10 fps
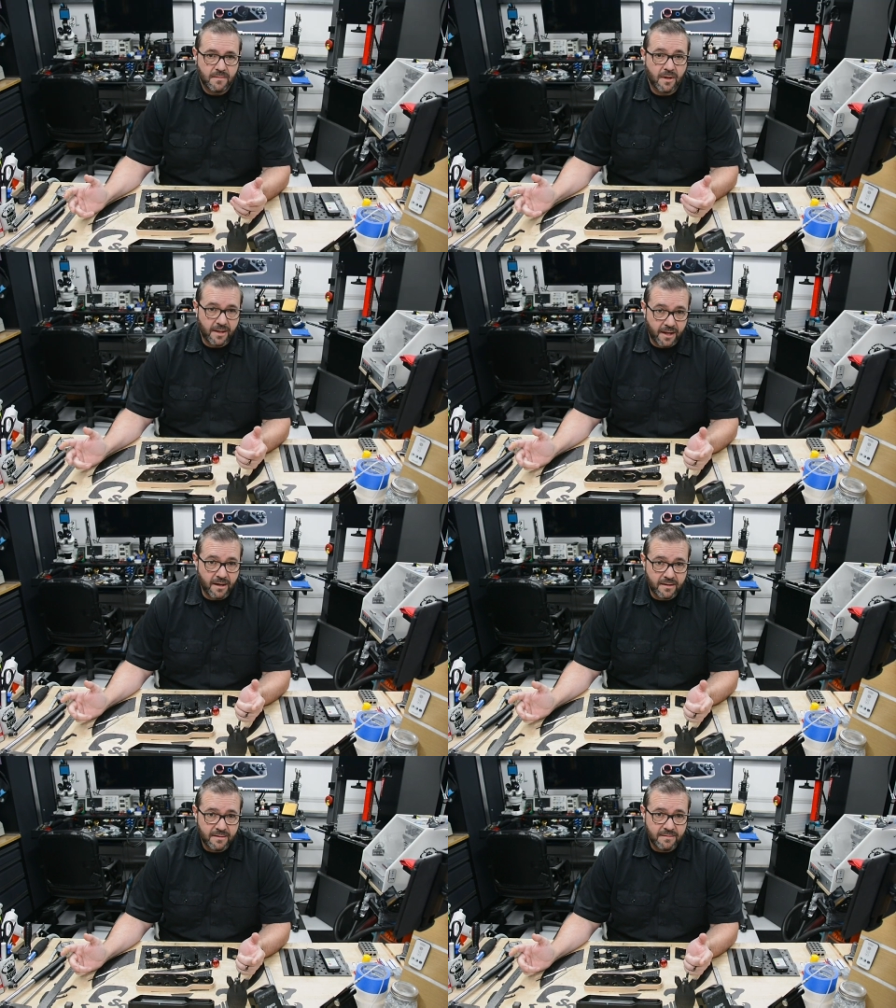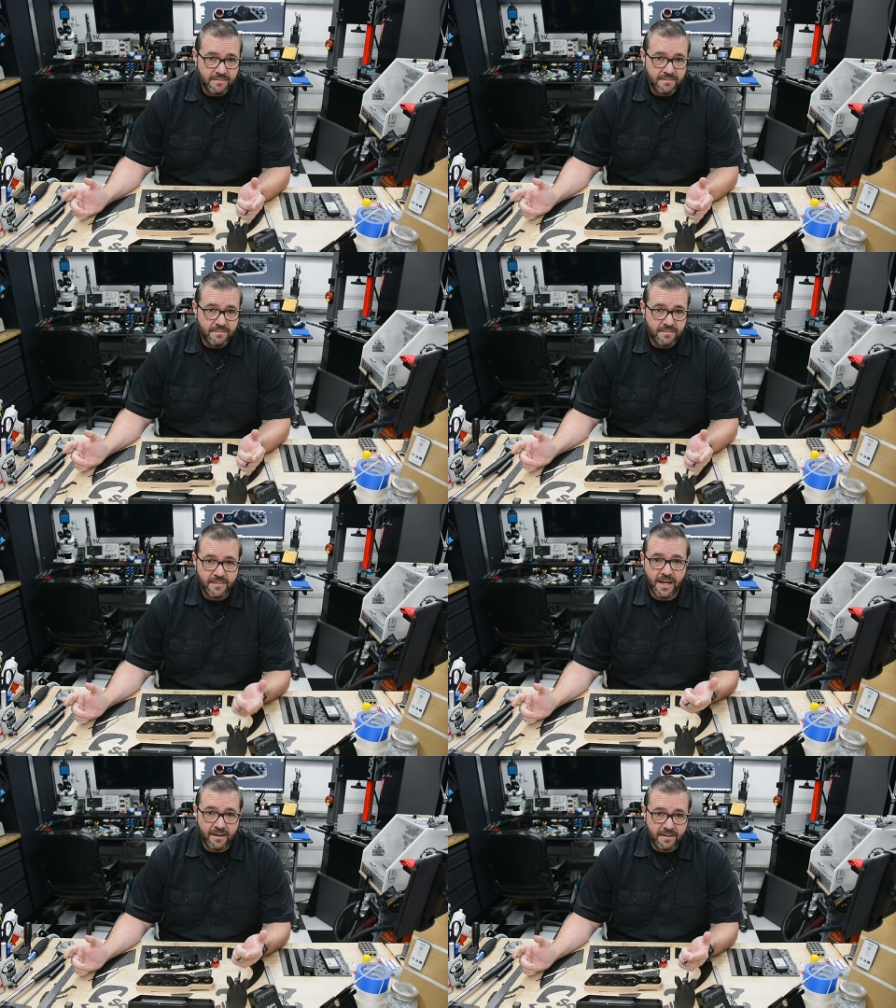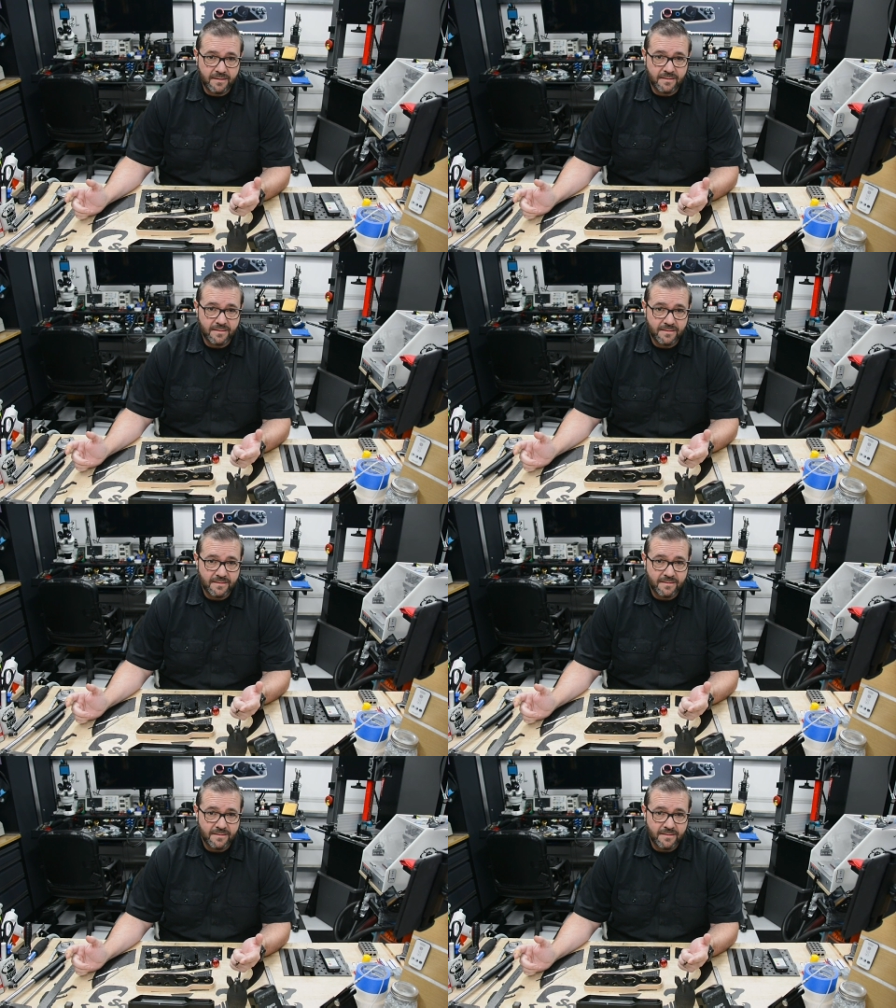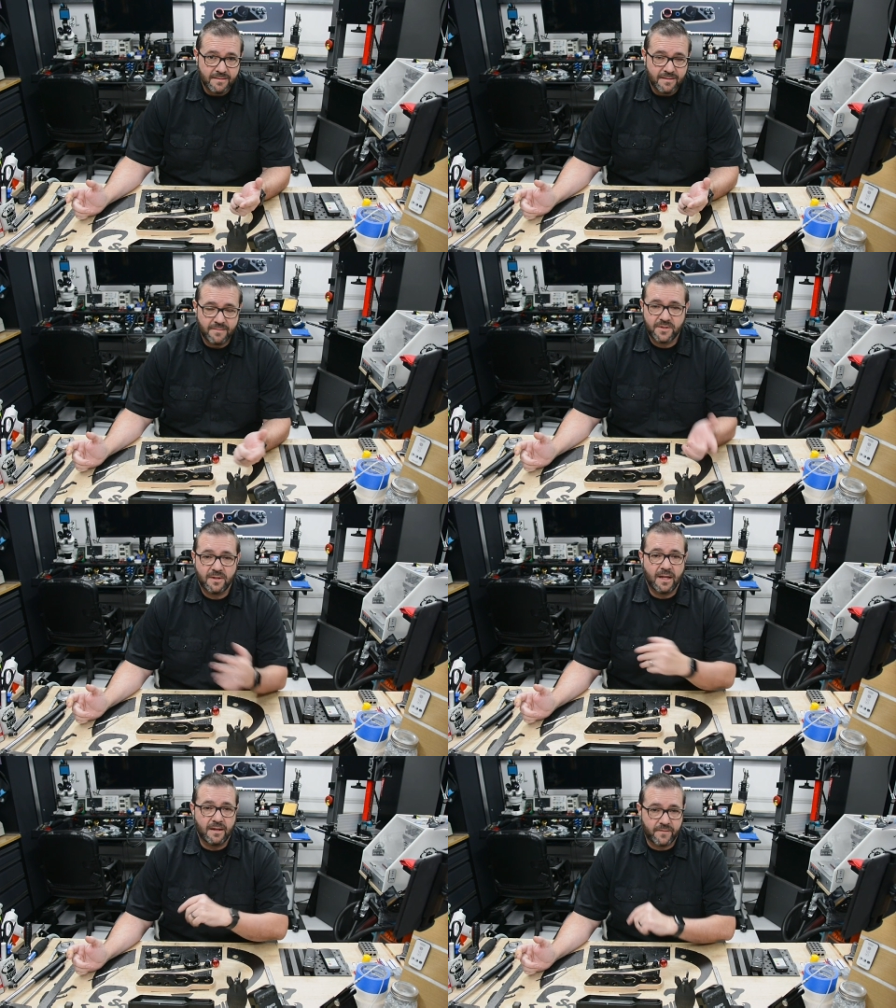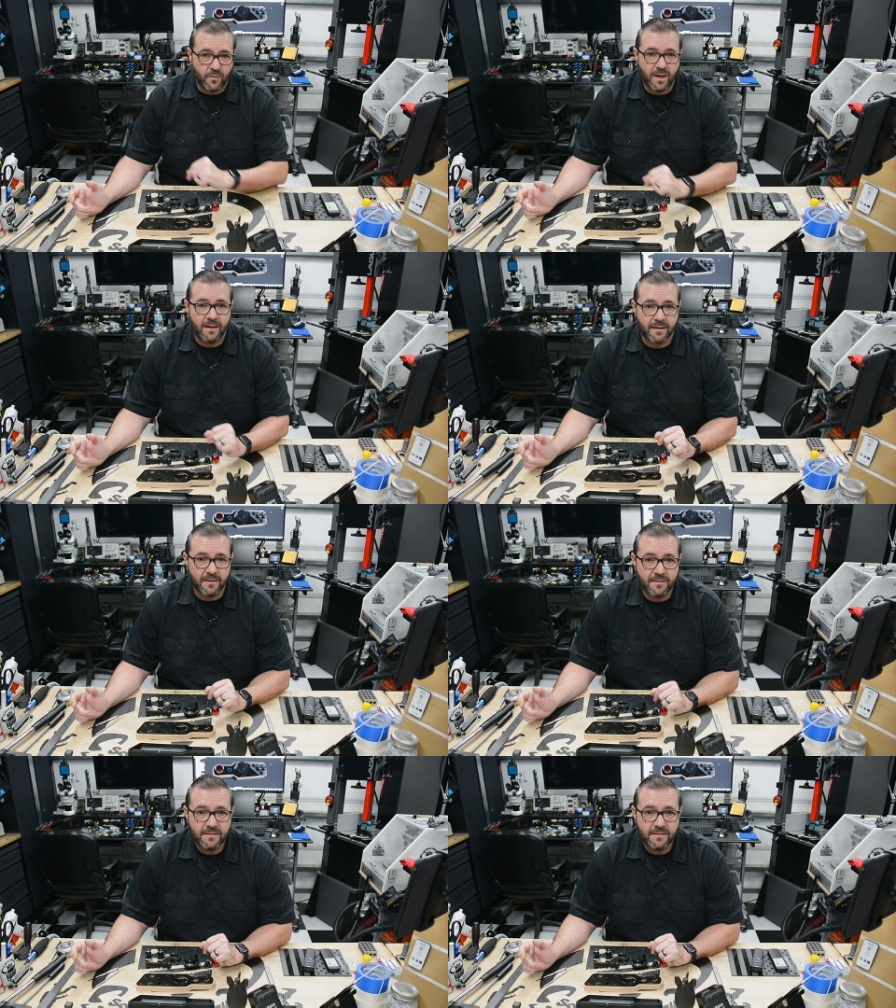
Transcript: Are they gone? Yeah? I'm sure they left a while ago.